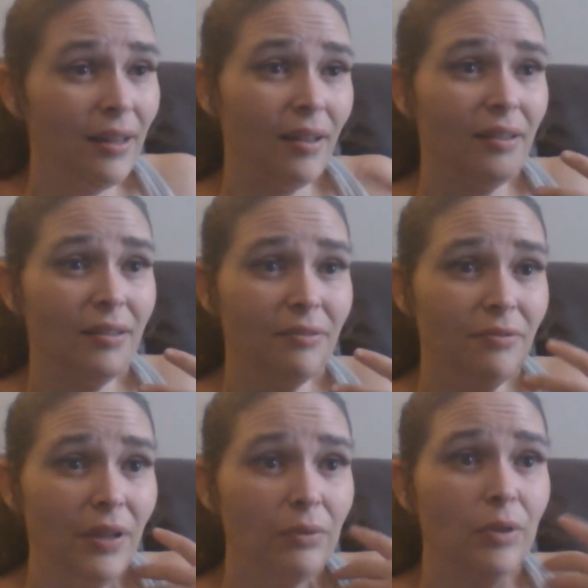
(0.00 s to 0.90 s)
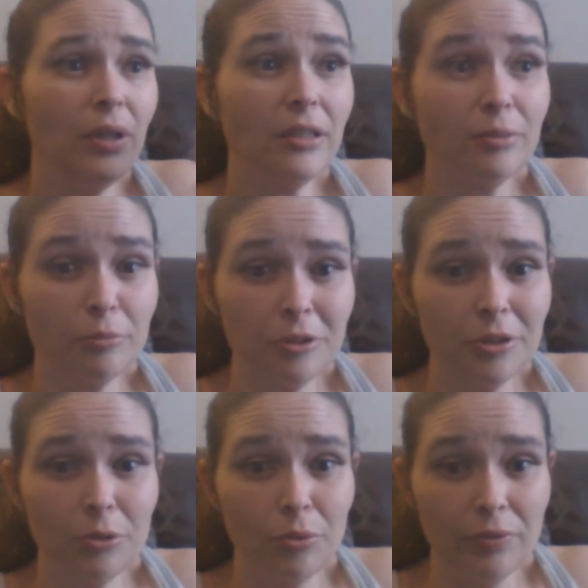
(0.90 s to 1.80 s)
Like, Valrhona has some
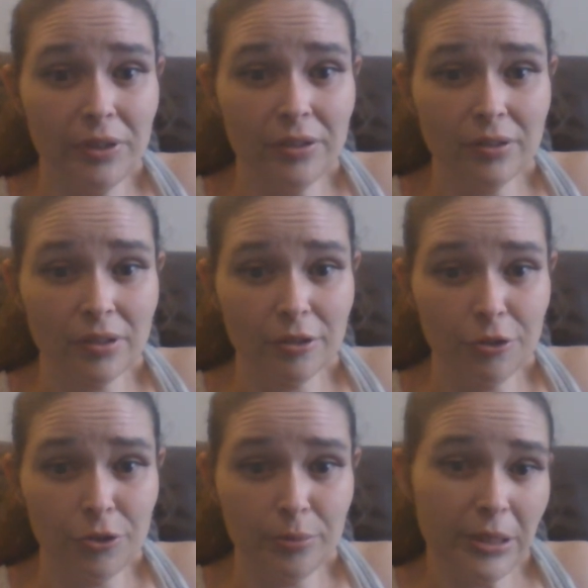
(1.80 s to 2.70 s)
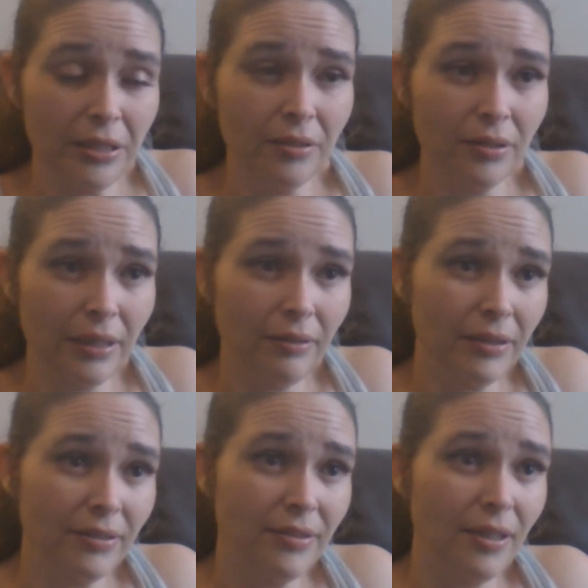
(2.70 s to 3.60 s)
really cool videos on their YouTube channel on how it
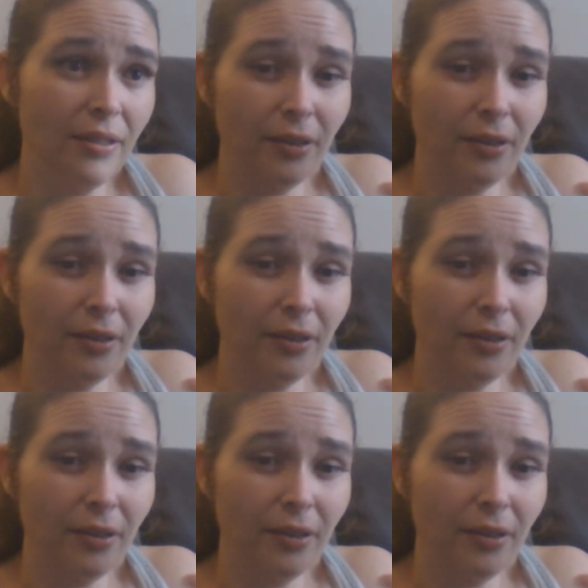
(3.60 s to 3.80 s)
gets done.